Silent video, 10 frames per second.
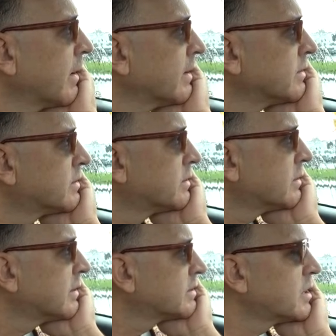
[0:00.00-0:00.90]
guess
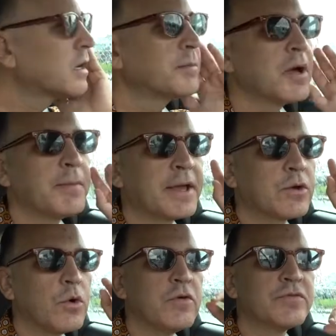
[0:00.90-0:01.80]
let's talk about my
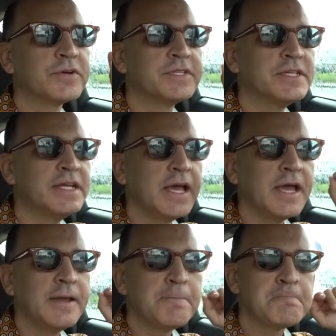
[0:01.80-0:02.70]
goal for
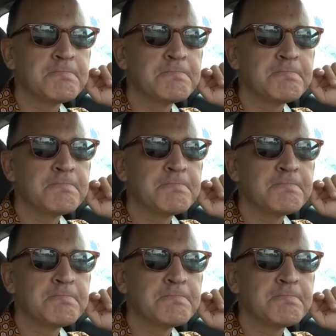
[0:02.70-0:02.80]
today.